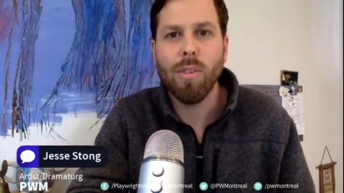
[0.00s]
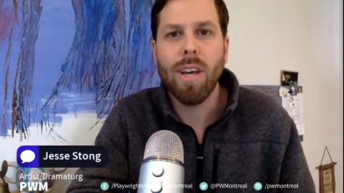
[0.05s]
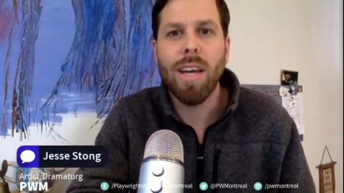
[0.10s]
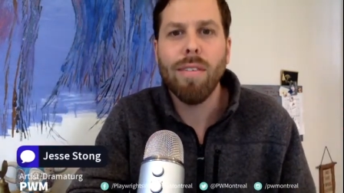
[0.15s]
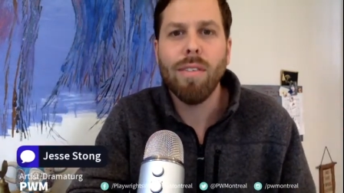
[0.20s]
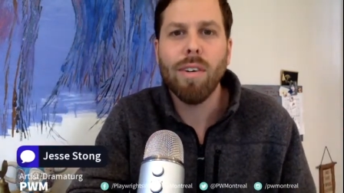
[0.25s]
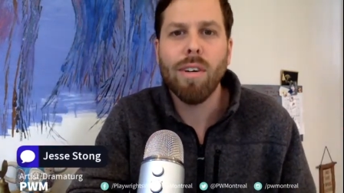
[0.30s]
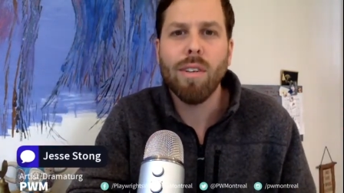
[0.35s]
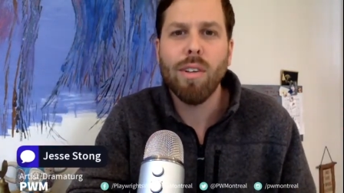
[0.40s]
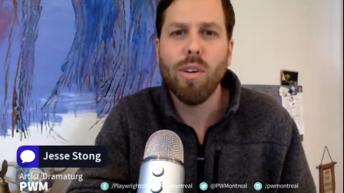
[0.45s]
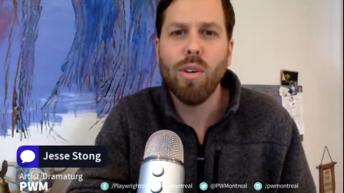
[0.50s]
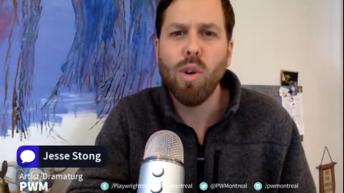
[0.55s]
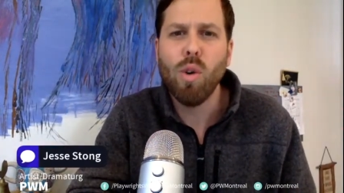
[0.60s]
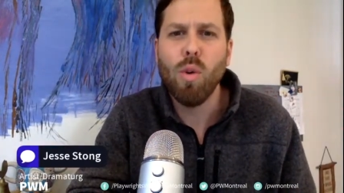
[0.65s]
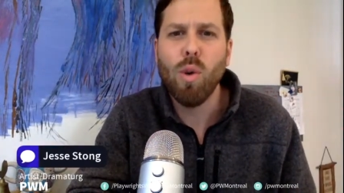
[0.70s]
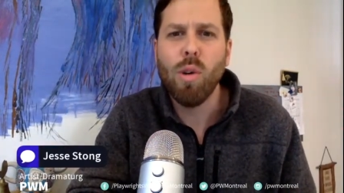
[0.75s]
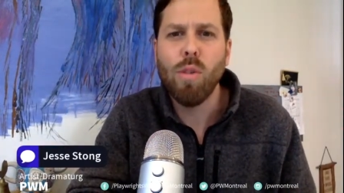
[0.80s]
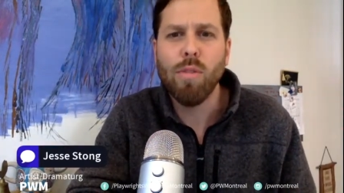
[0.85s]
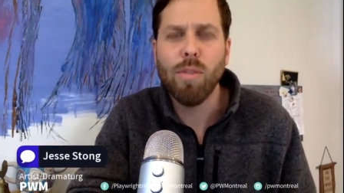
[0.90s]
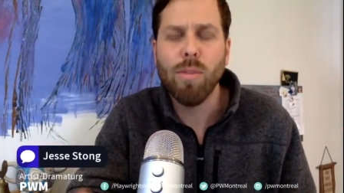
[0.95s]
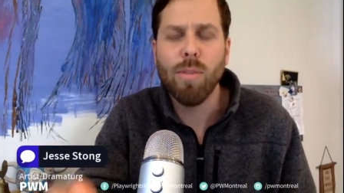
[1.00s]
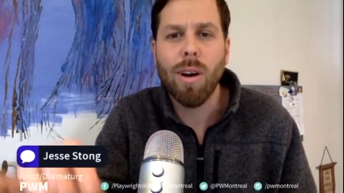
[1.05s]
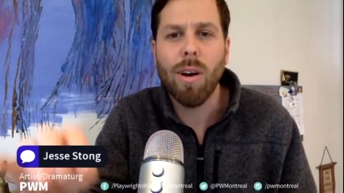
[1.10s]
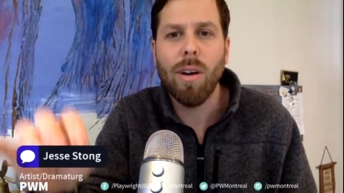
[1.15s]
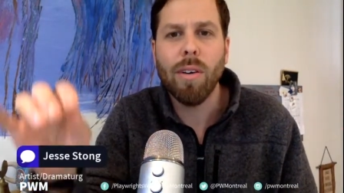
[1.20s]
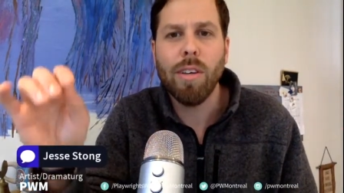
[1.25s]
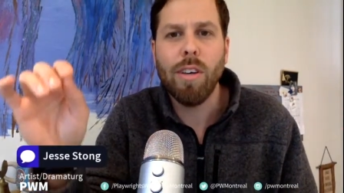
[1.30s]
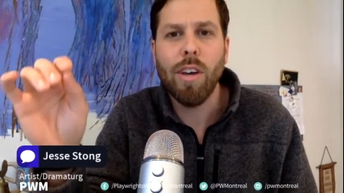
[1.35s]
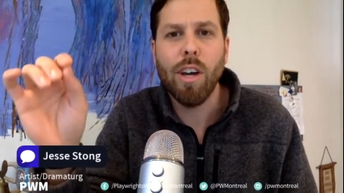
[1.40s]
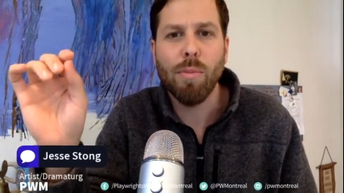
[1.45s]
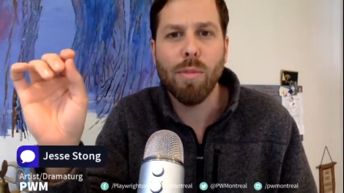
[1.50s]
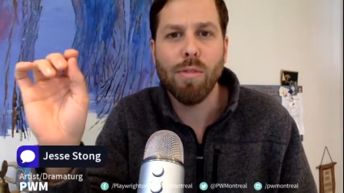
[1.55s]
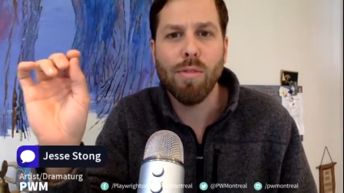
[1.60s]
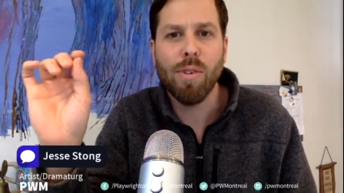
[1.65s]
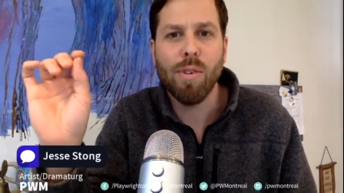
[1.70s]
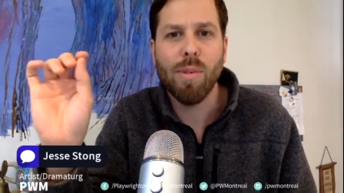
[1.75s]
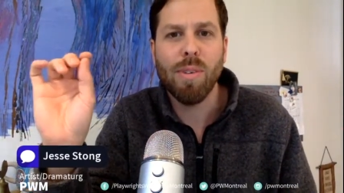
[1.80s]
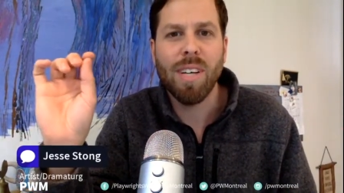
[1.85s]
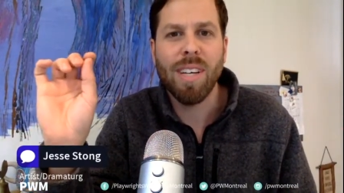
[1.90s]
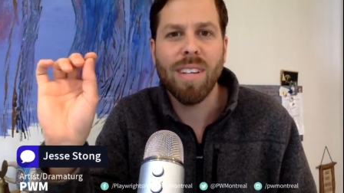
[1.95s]
I have a little quote from Carl Jung
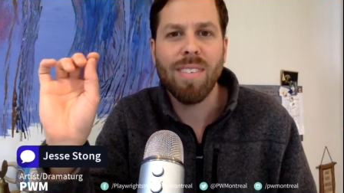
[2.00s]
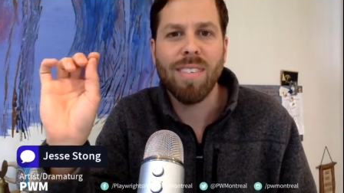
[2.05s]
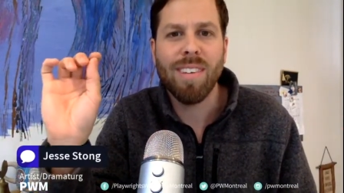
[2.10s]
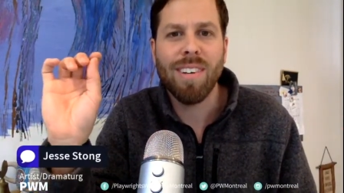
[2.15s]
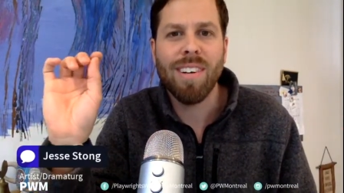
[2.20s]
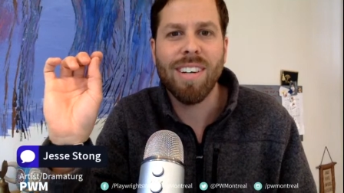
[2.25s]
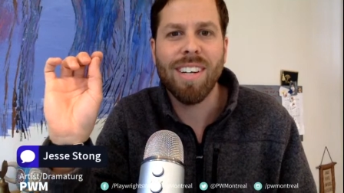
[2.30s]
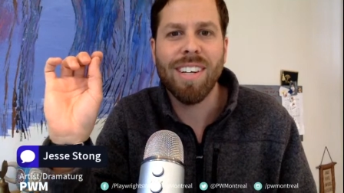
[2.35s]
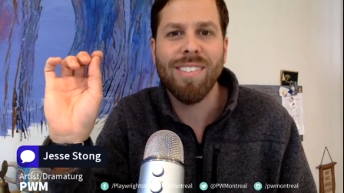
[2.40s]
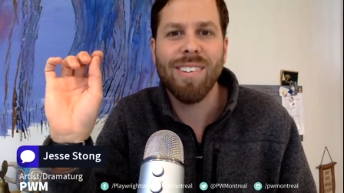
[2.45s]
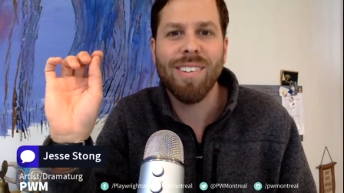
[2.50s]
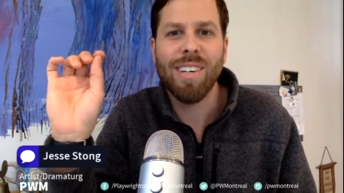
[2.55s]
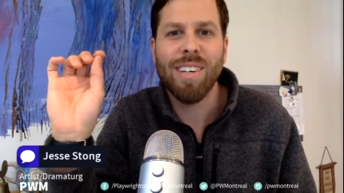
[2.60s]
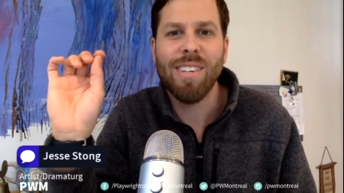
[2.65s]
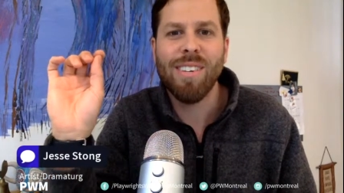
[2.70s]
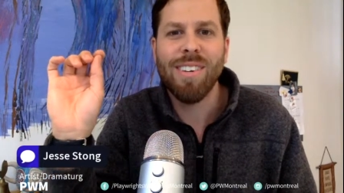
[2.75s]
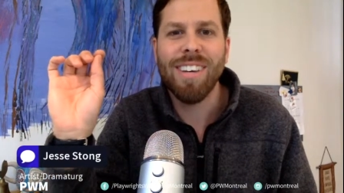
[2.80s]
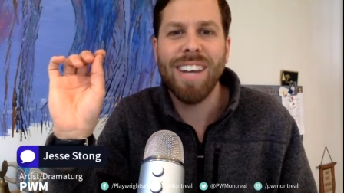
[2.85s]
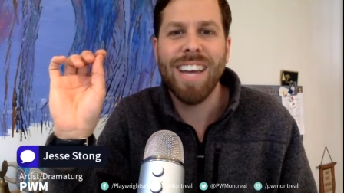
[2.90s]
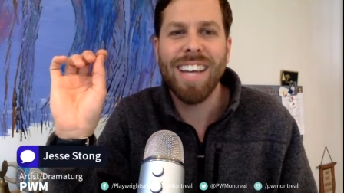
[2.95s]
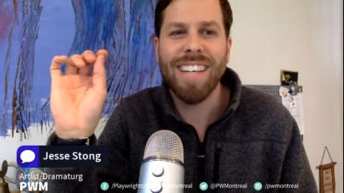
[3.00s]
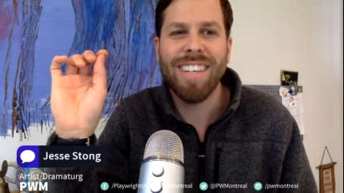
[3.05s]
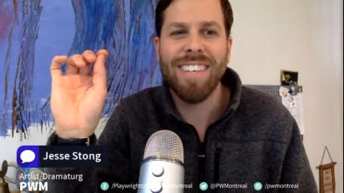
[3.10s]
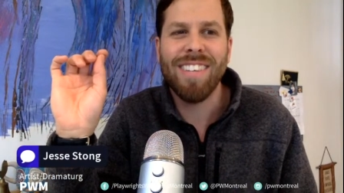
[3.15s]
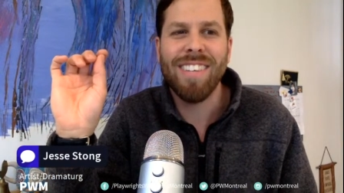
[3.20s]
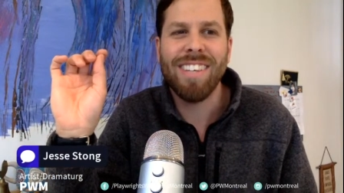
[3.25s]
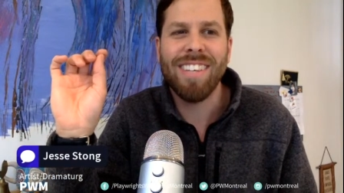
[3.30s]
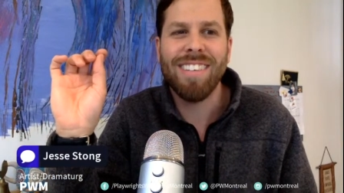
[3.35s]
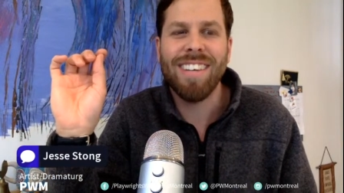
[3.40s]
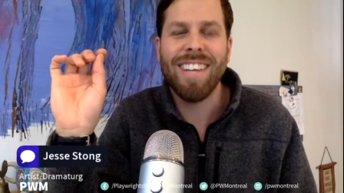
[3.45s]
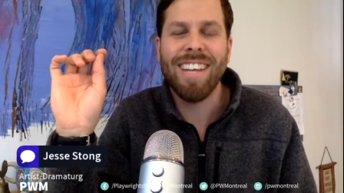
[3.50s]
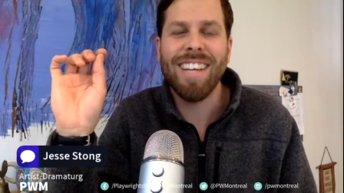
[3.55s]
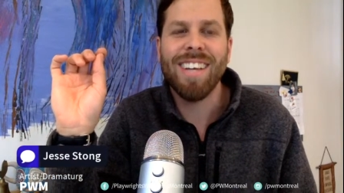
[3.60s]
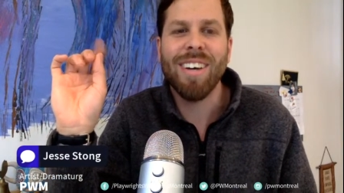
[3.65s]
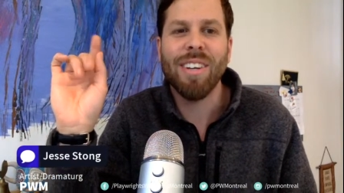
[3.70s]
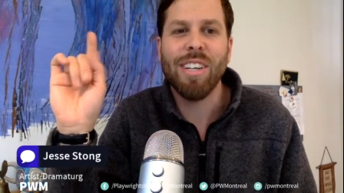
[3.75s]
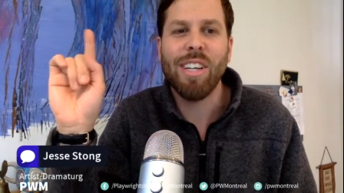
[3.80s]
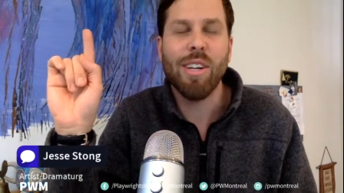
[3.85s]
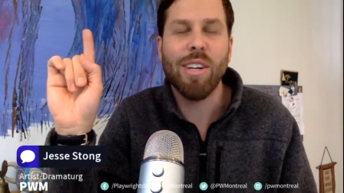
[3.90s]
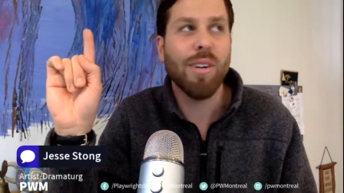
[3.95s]
before we get started. We're going to do an activity today
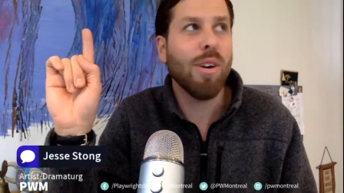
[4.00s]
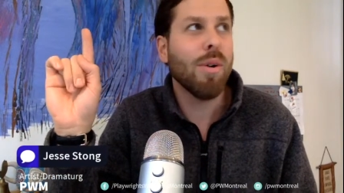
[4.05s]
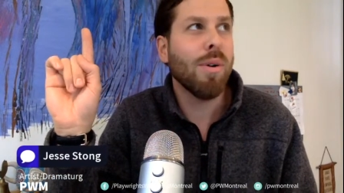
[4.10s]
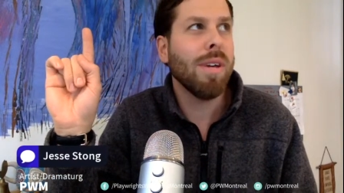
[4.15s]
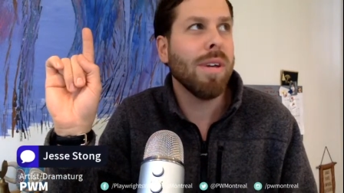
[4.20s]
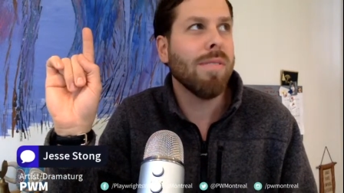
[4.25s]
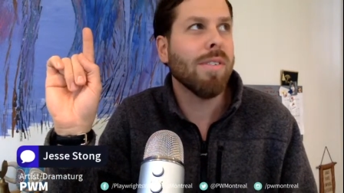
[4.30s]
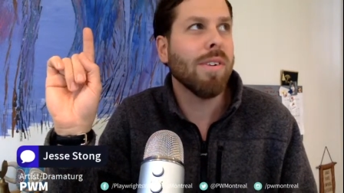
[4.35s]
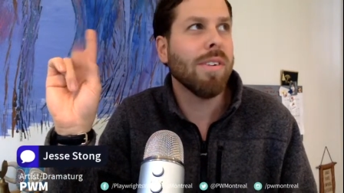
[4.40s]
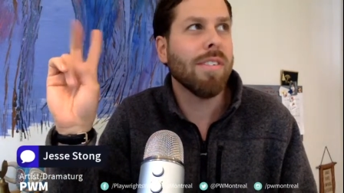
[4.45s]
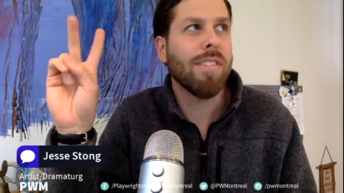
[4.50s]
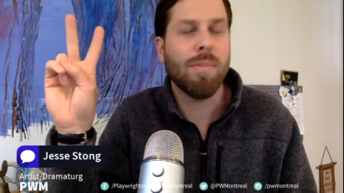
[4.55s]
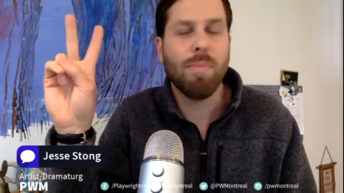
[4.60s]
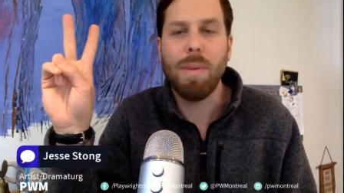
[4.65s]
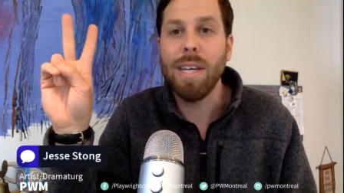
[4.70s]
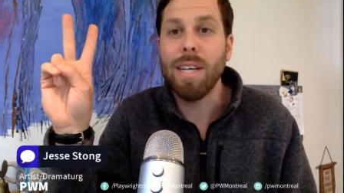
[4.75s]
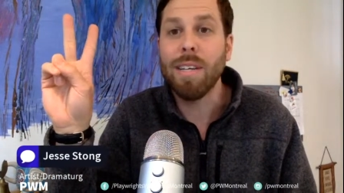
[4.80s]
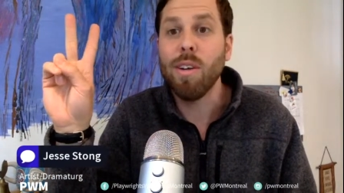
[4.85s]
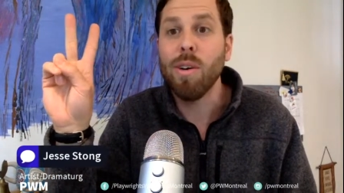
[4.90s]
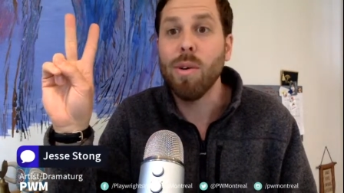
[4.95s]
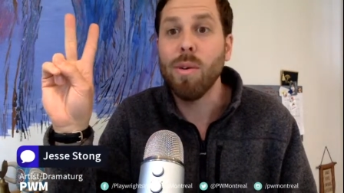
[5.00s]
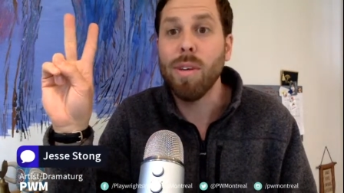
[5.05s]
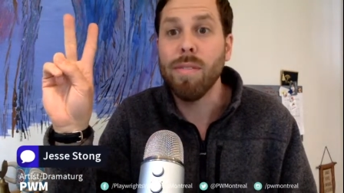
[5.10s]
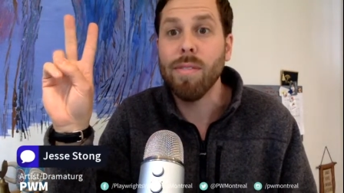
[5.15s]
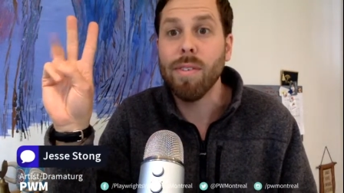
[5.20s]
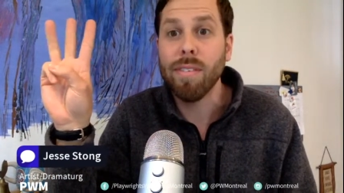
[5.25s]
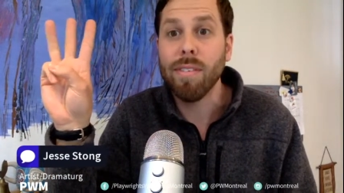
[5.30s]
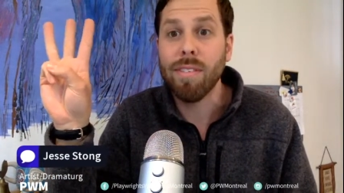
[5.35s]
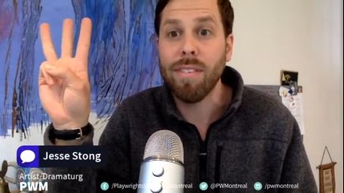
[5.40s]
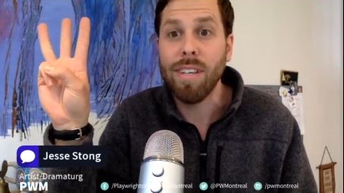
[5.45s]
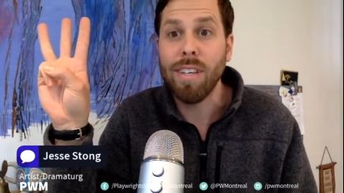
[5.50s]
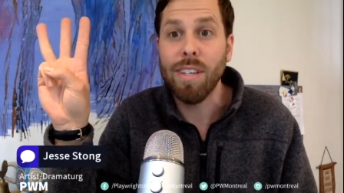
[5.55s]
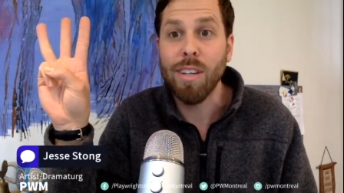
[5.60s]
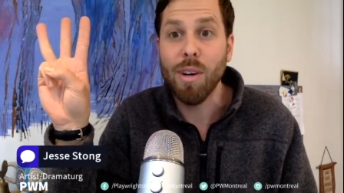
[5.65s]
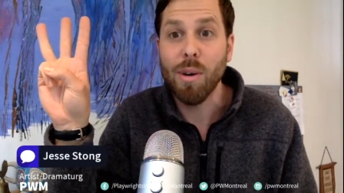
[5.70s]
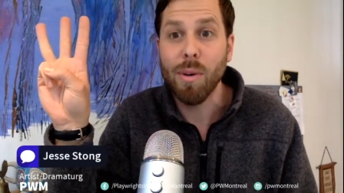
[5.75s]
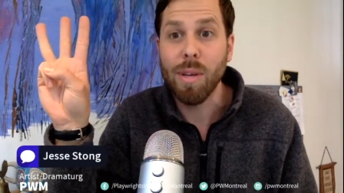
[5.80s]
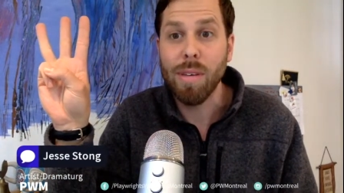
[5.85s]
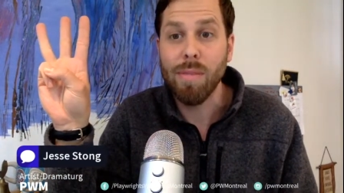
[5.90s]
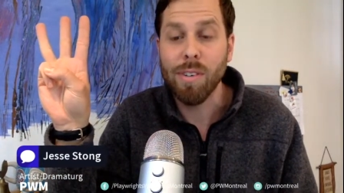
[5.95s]
called Hear No Evil, Speak No Evil, See
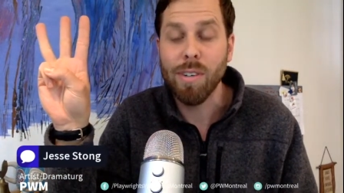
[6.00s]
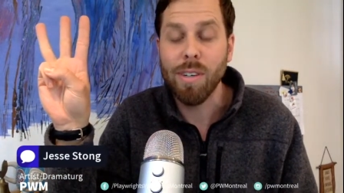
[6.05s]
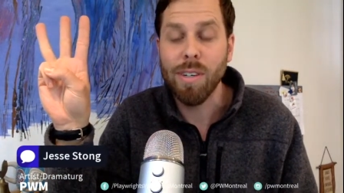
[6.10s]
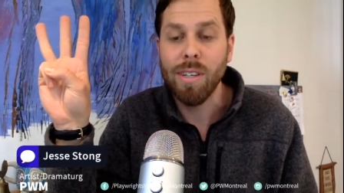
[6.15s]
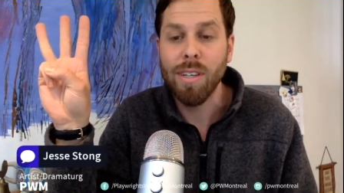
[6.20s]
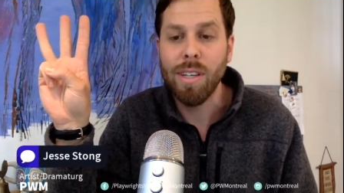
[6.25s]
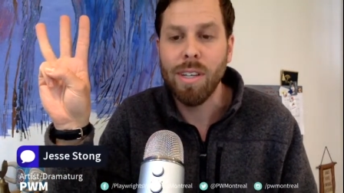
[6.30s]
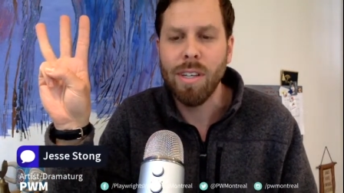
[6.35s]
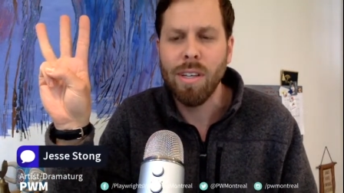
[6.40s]
No Evil.